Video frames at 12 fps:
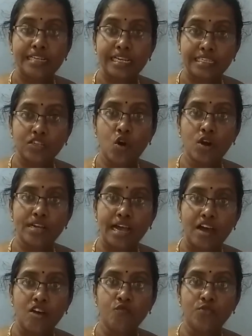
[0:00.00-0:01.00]
does not
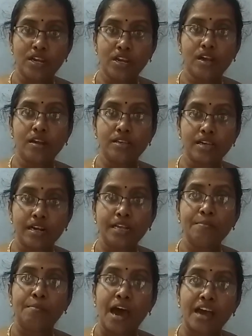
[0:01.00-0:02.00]
have very
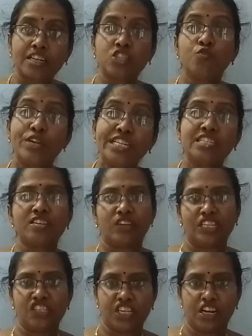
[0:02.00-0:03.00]
clearly marked winter
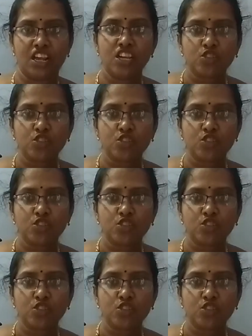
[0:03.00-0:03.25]
region.